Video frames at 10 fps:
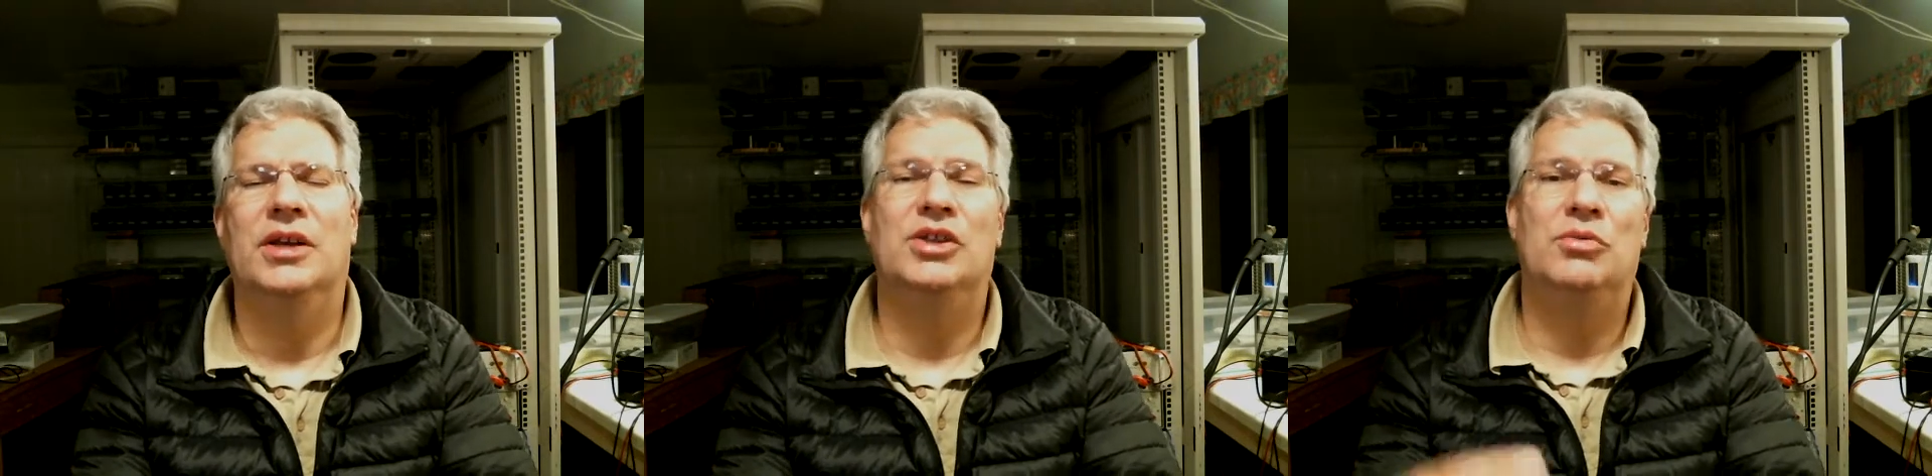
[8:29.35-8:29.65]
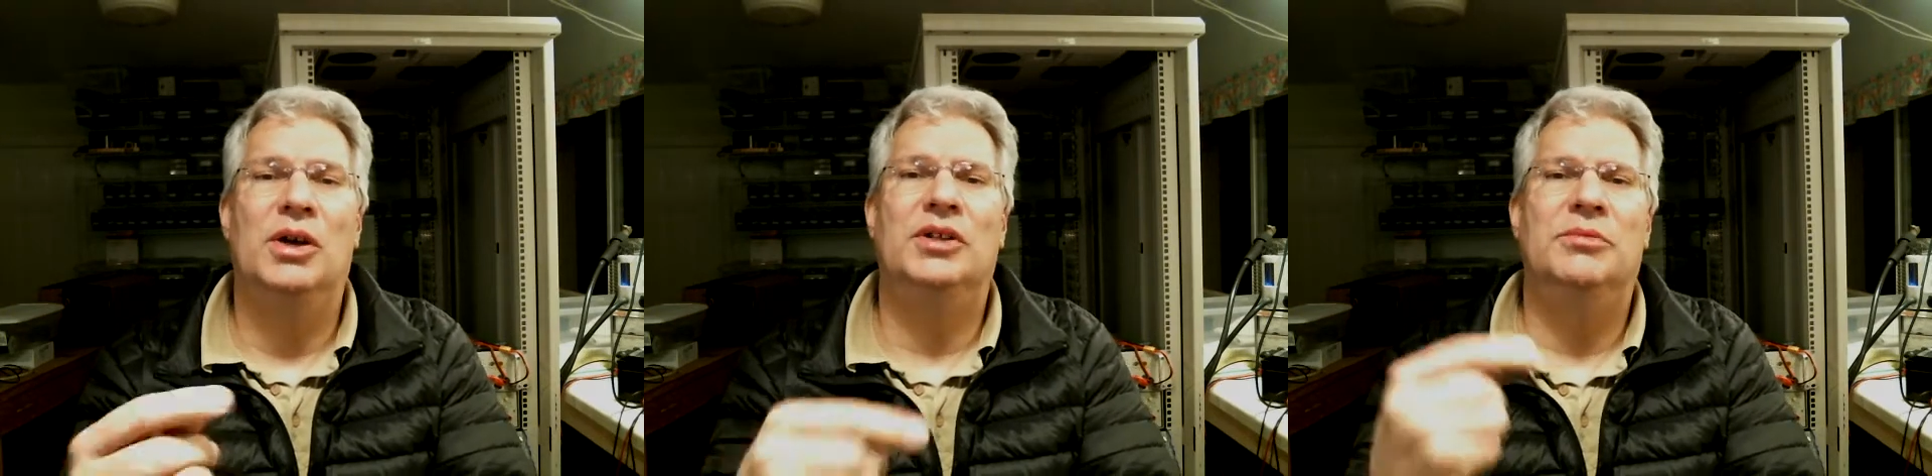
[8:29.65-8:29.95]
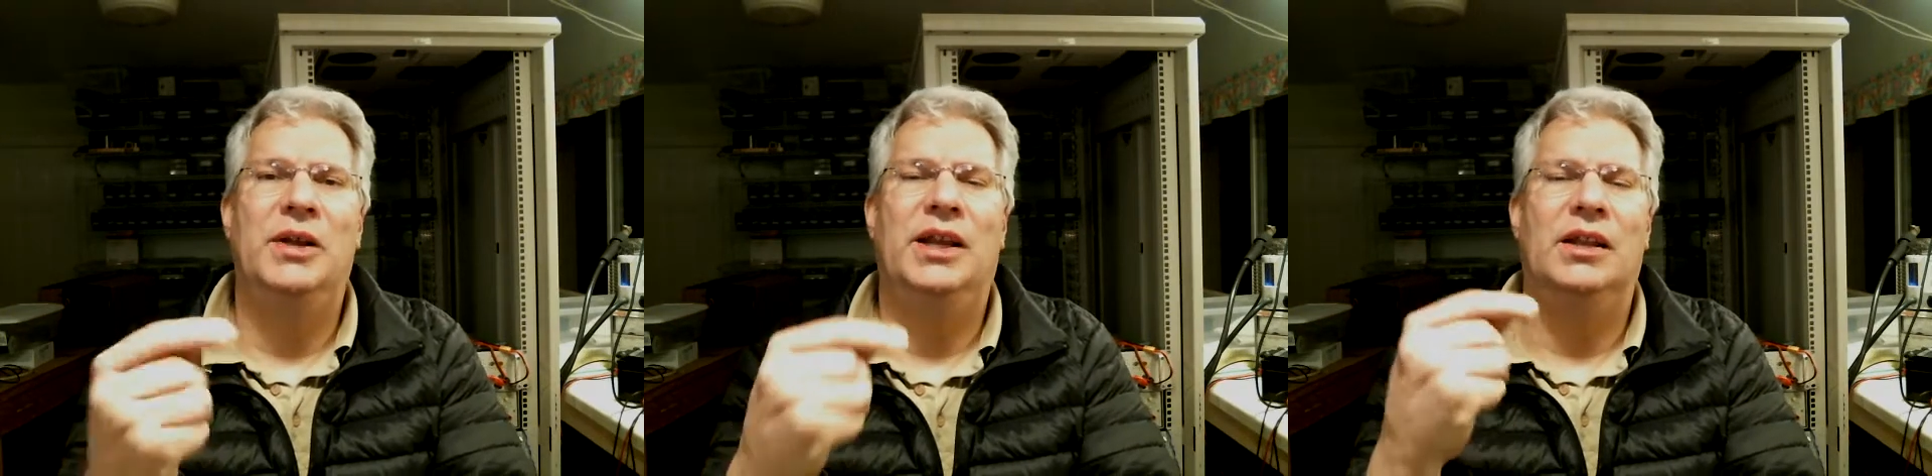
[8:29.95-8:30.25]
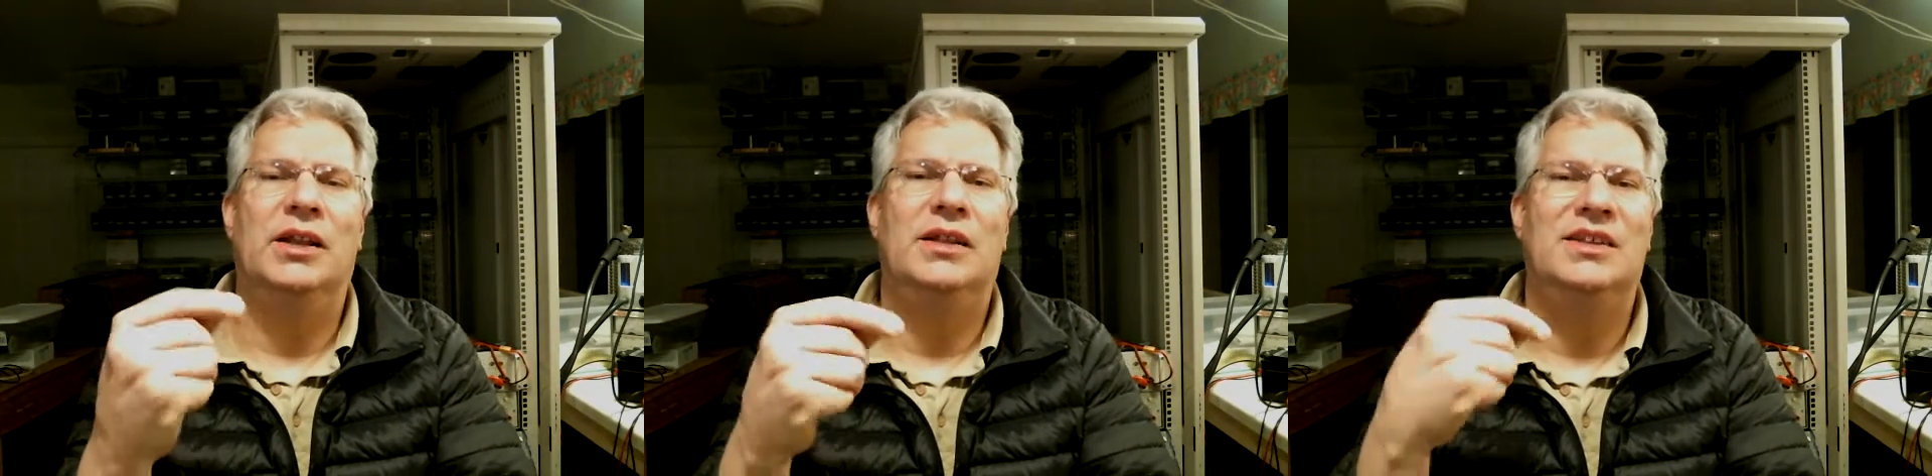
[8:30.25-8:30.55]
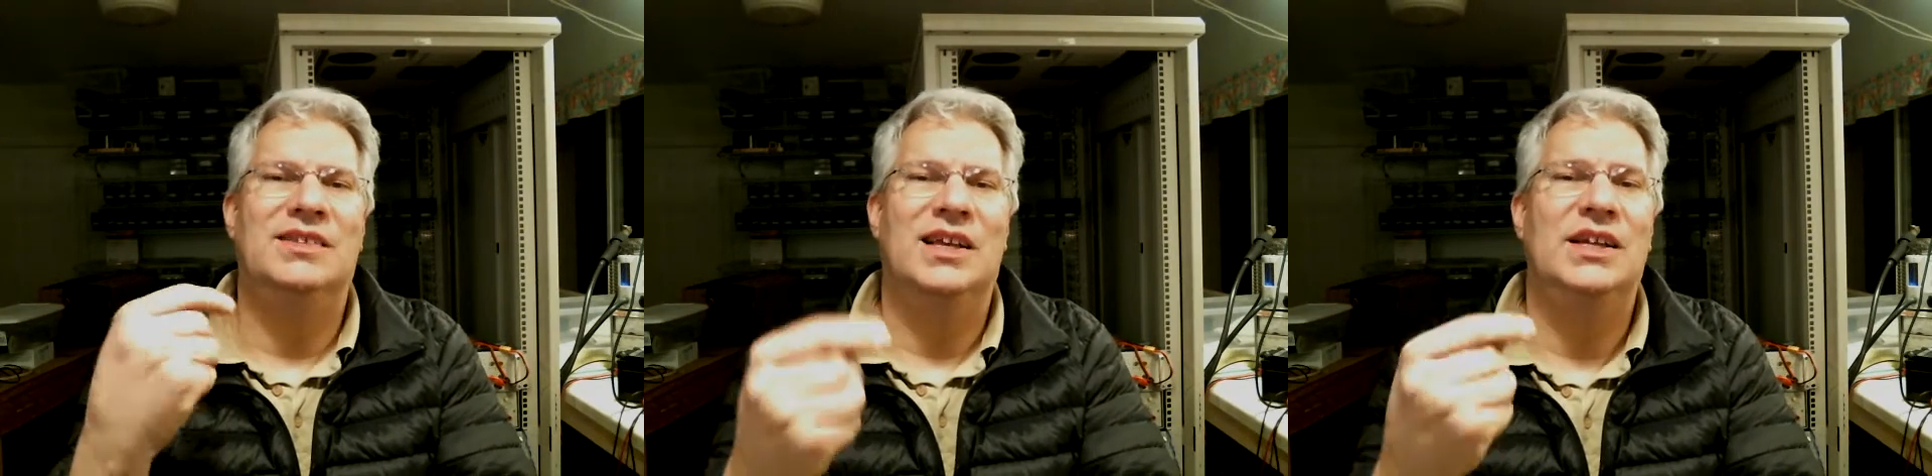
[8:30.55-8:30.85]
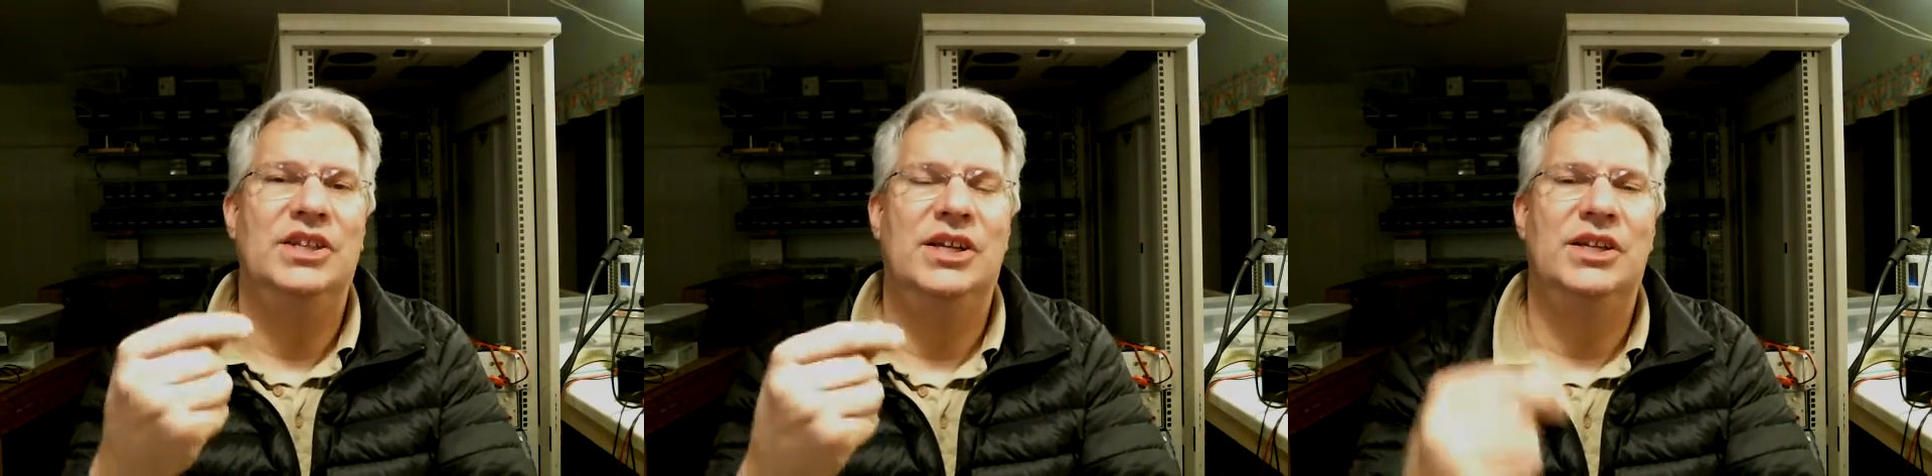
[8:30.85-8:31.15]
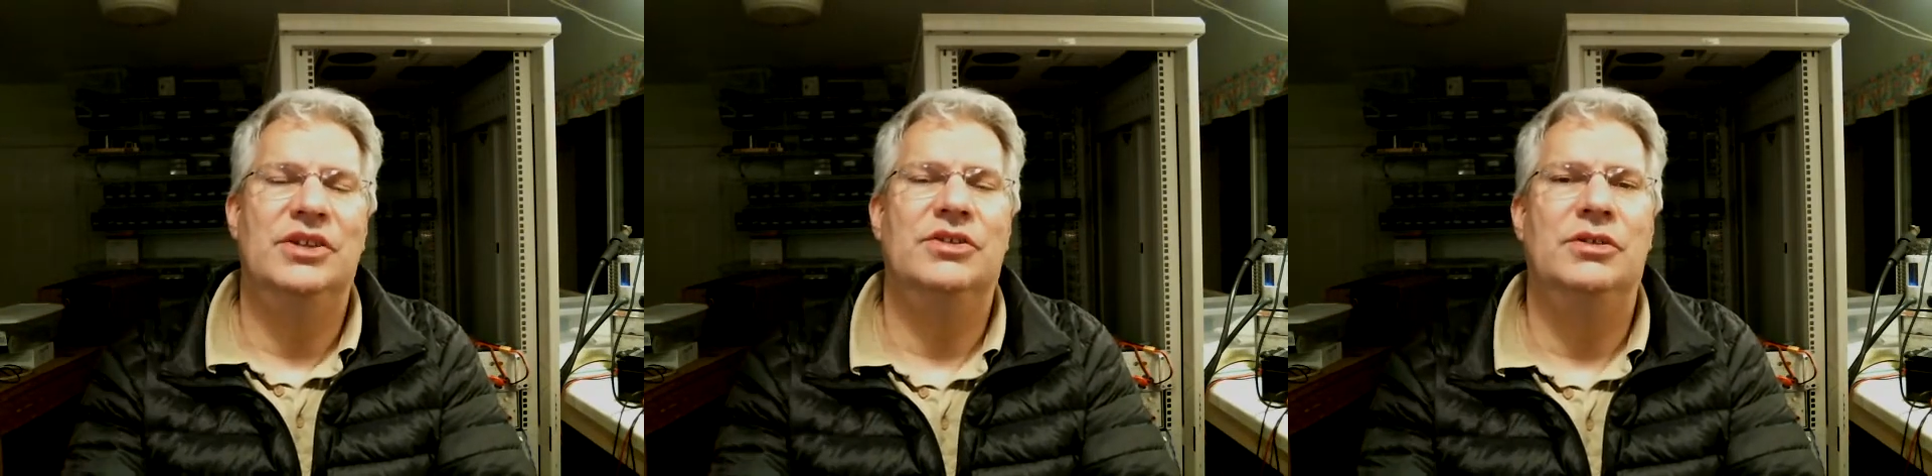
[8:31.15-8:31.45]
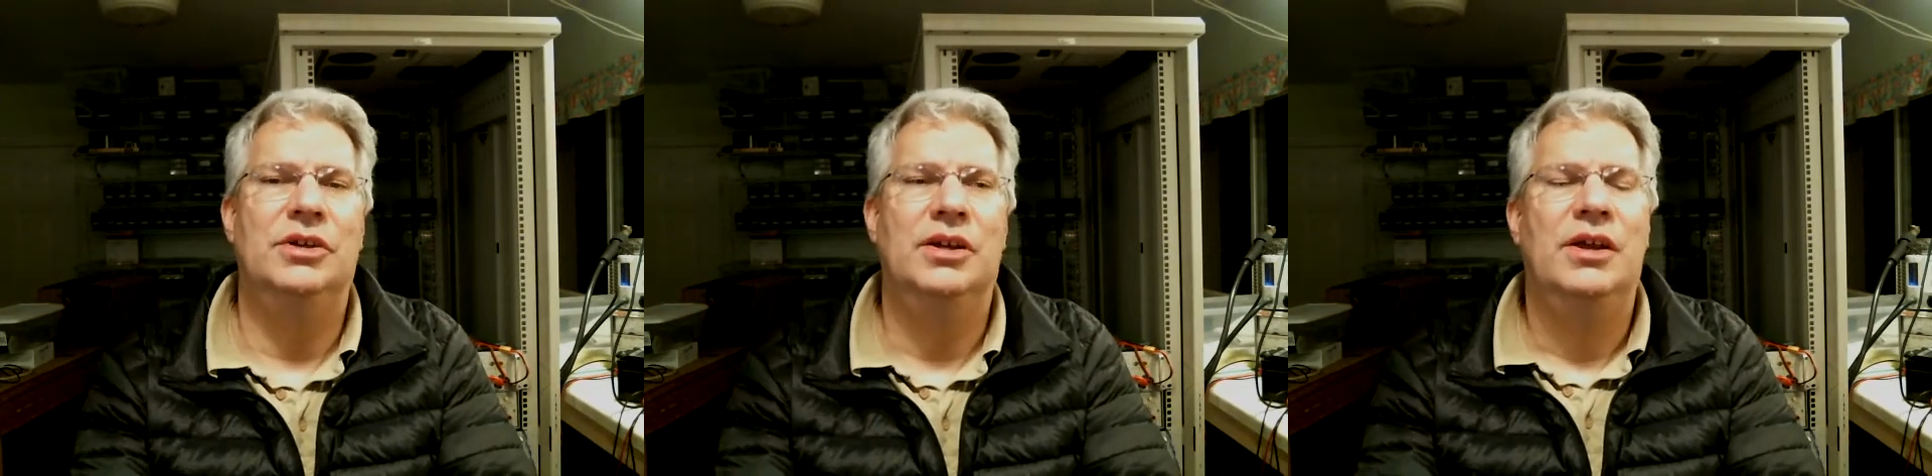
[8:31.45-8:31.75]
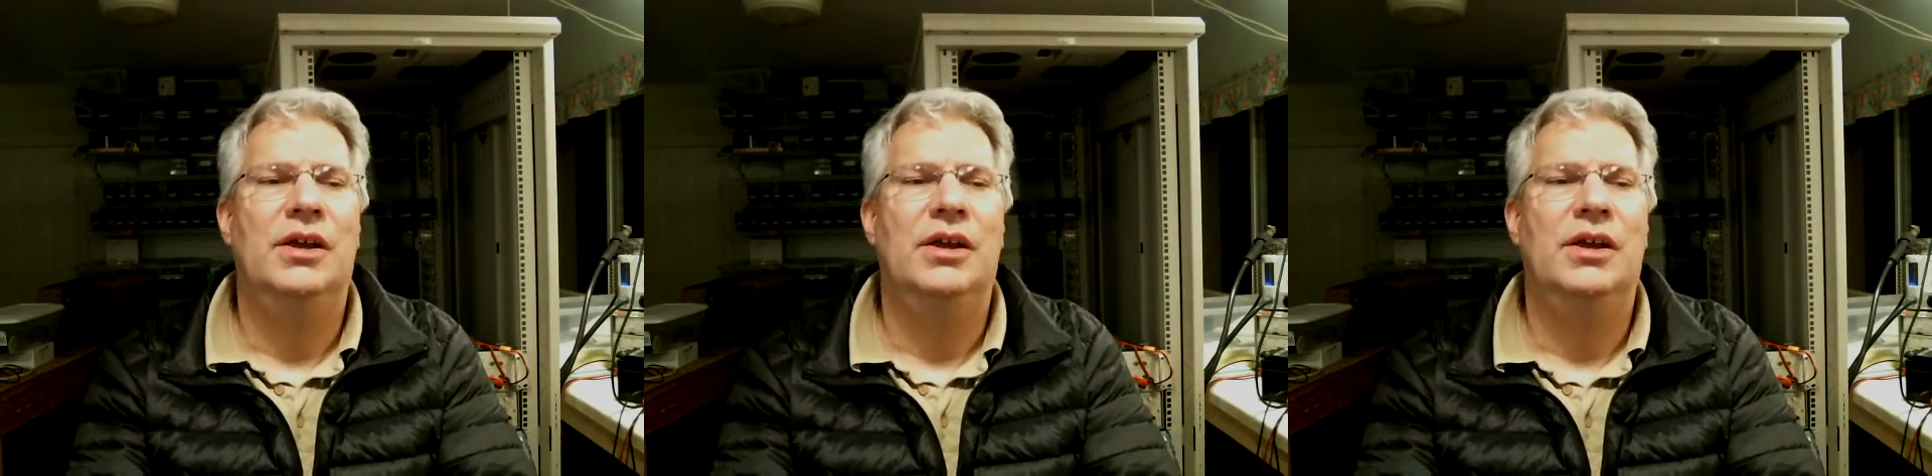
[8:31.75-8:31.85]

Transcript: as well as making a lot of design changes to it.